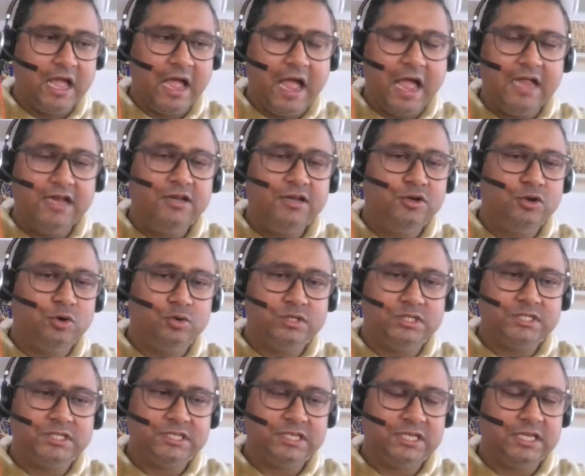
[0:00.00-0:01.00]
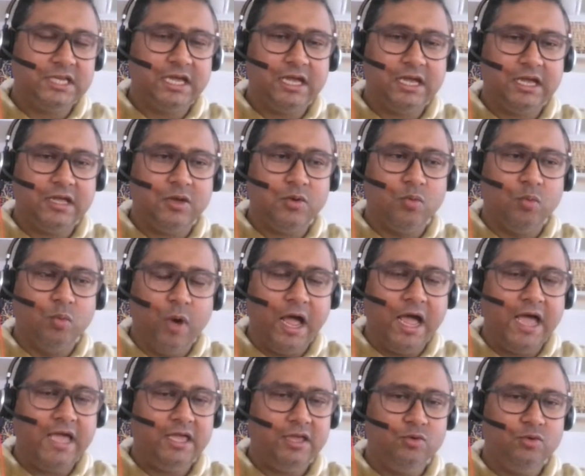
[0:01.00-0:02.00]
I don't see
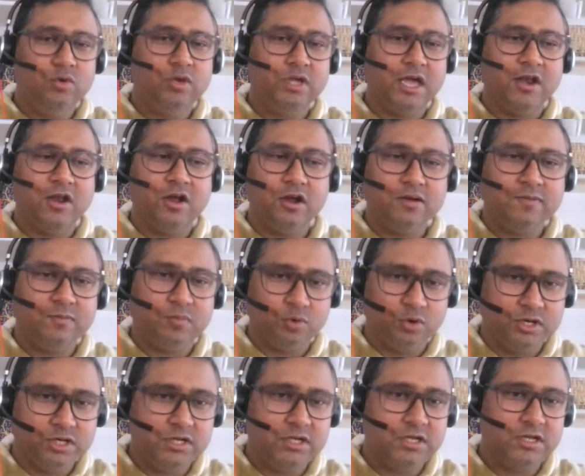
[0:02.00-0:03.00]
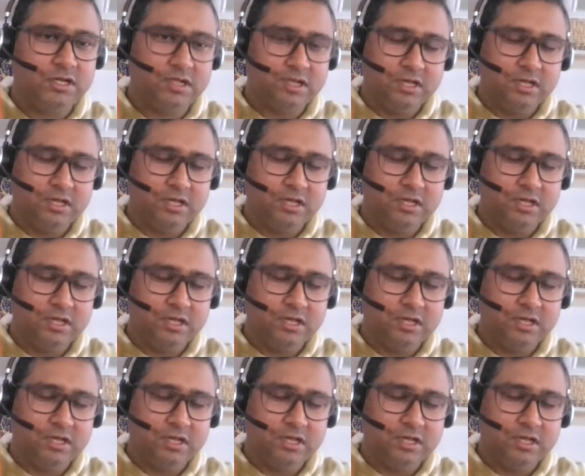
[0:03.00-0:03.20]
why you cannot put